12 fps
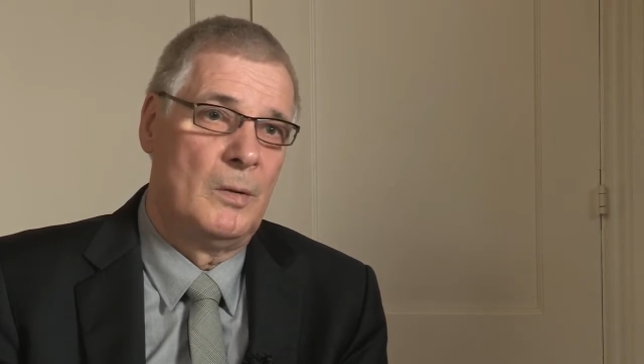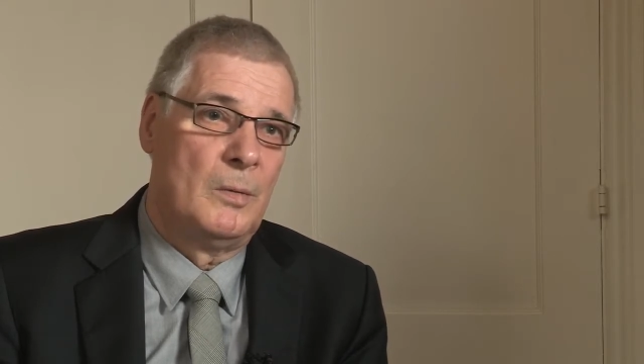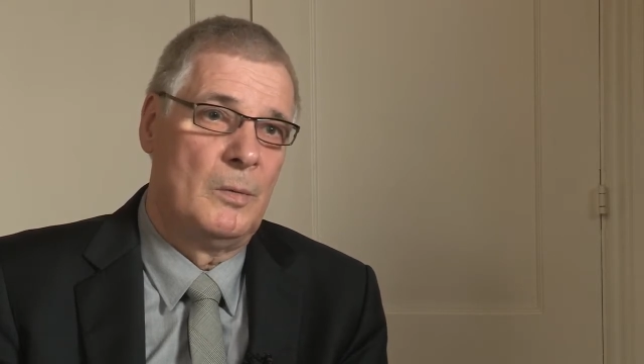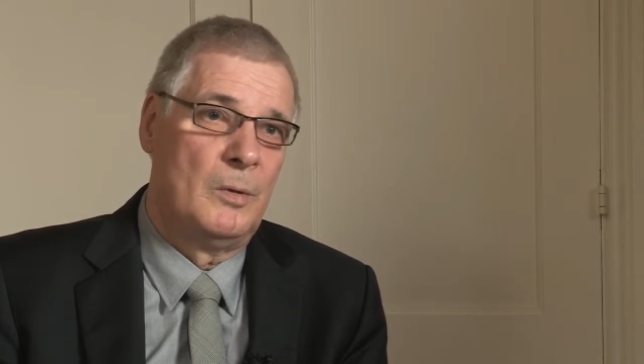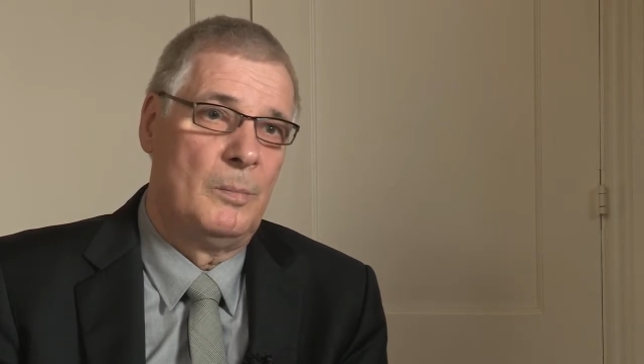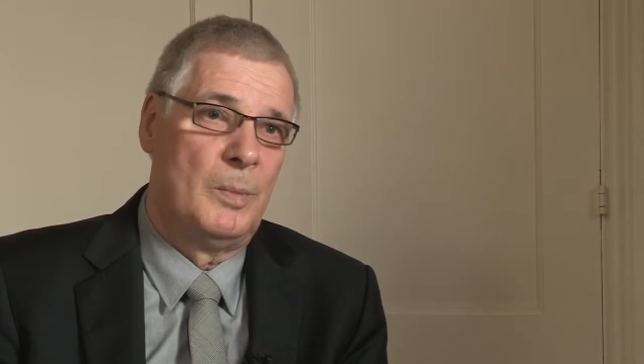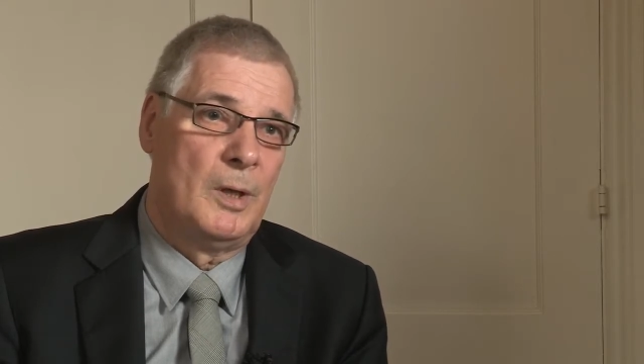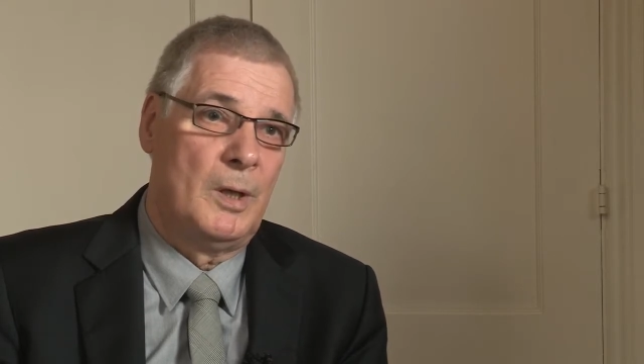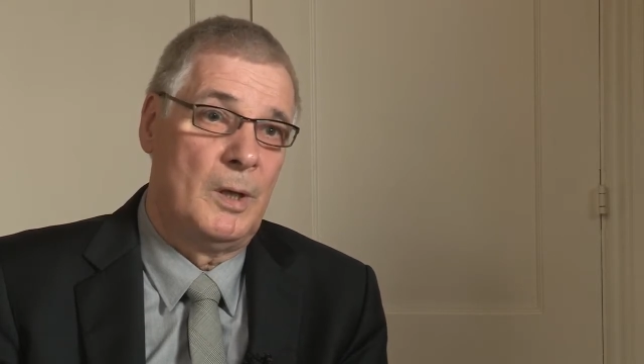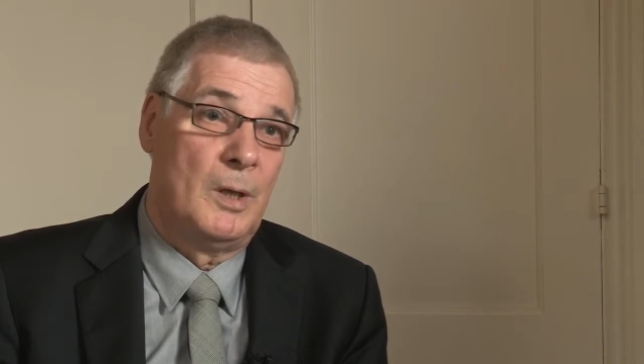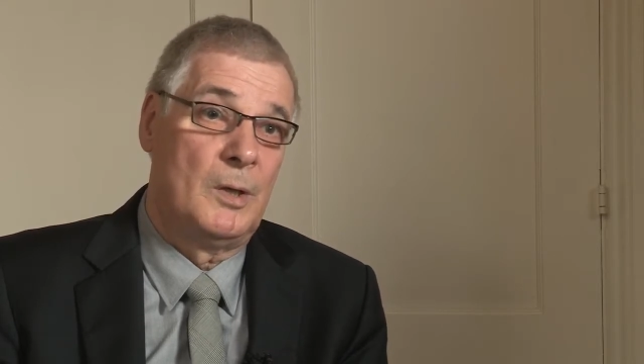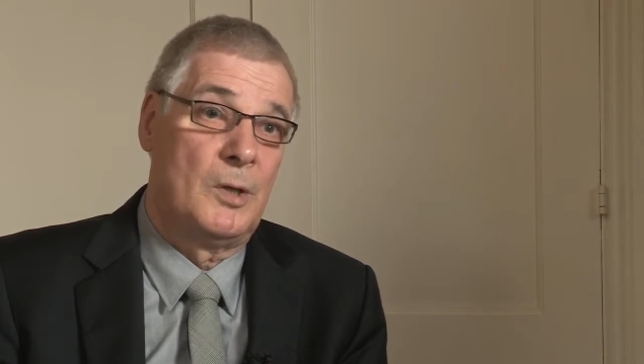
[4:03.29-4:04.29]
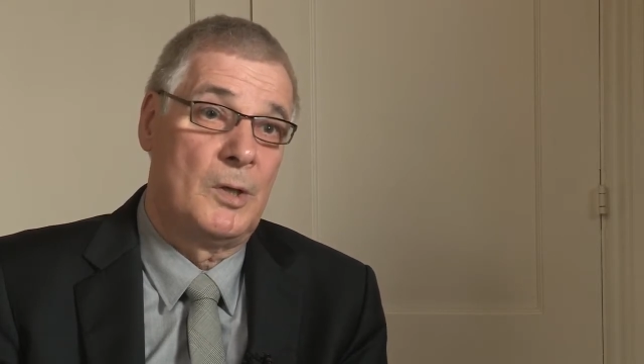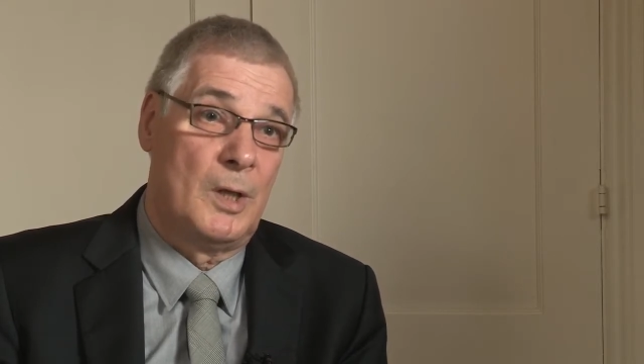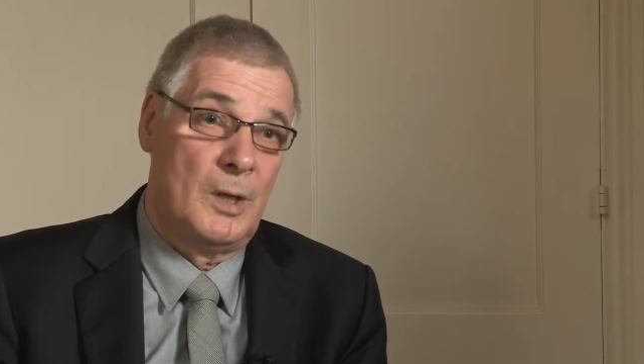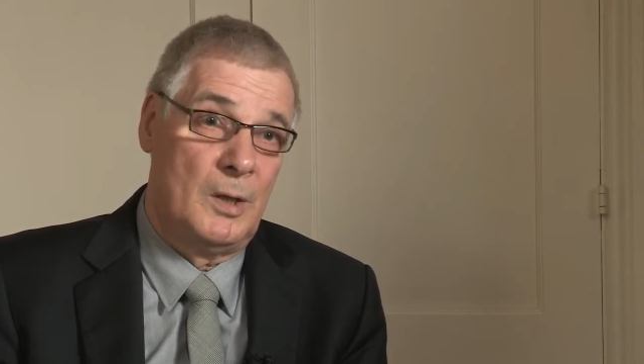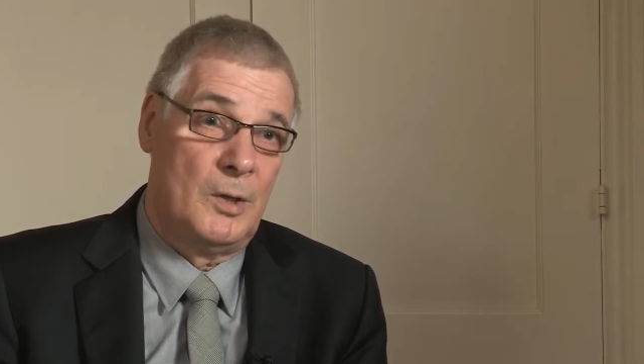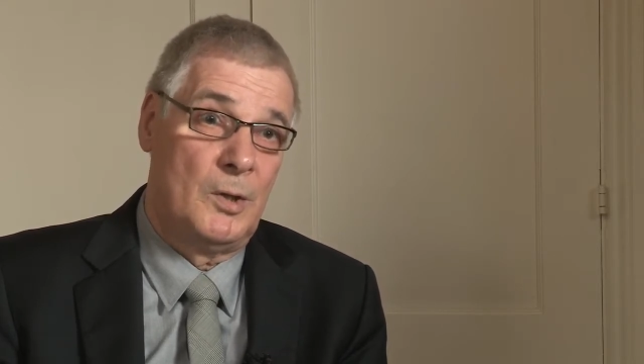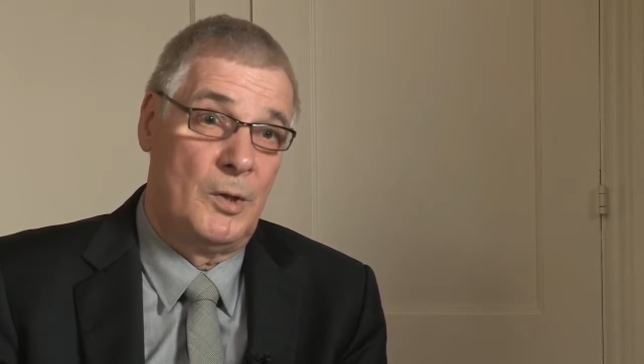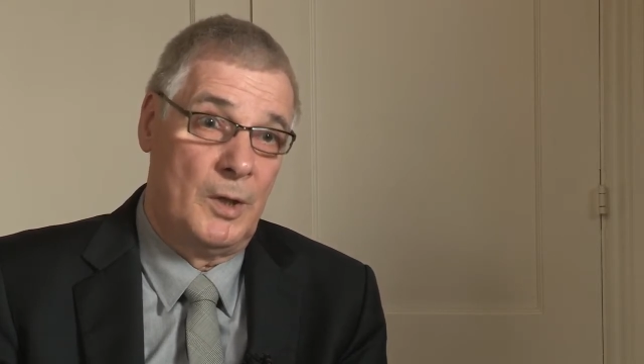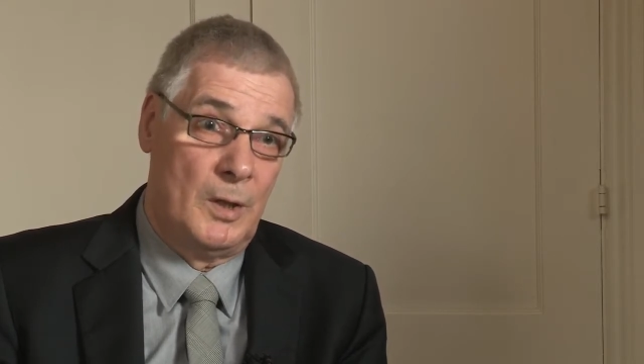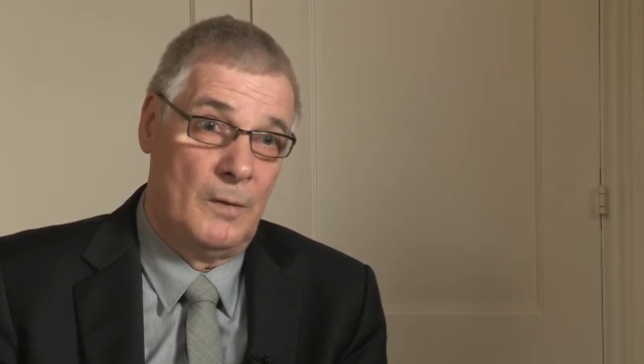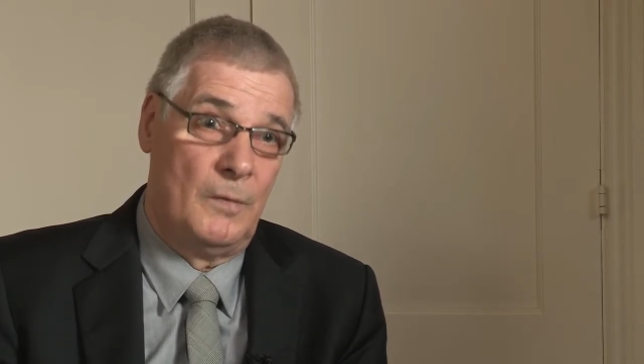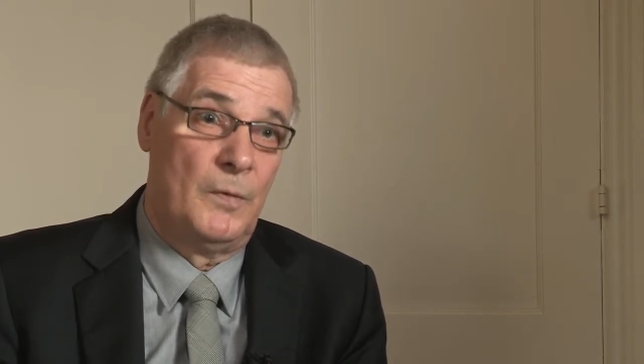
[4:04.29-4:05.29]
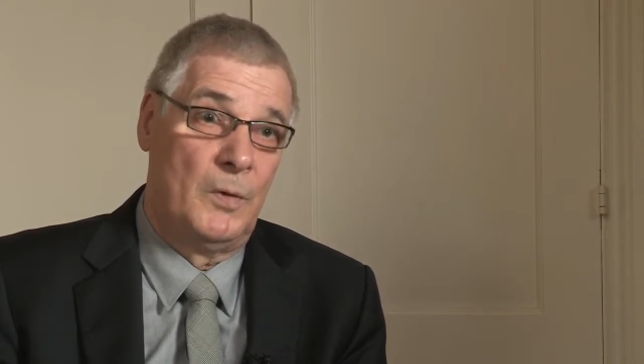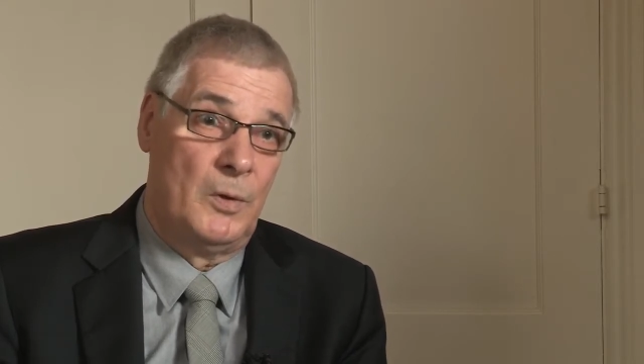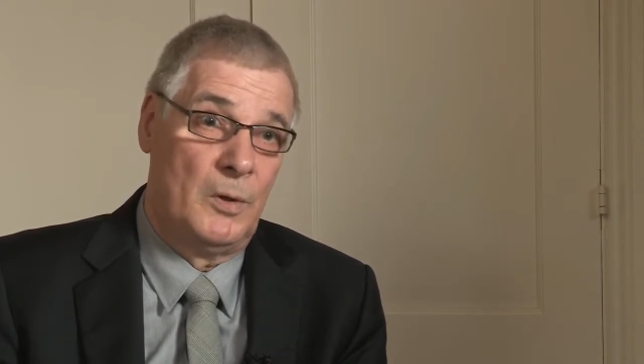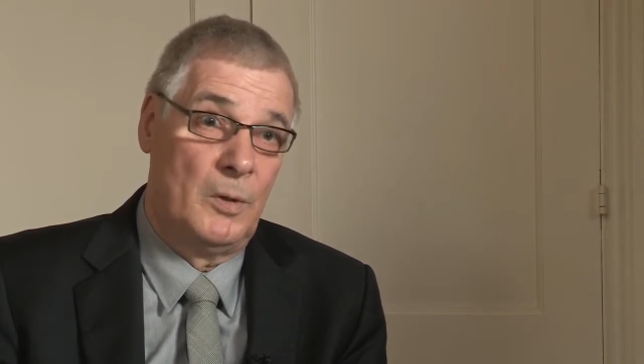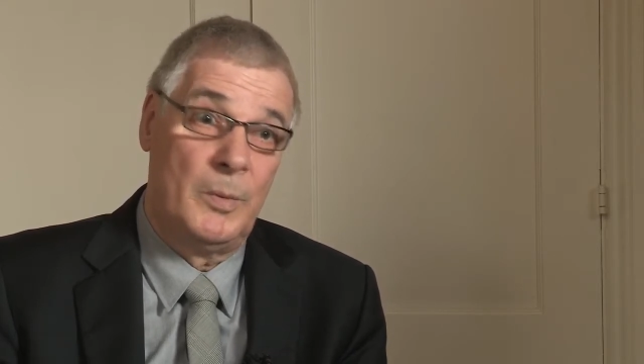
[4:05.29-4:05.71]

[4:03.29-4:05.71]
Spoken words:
would be at stage 3 and 4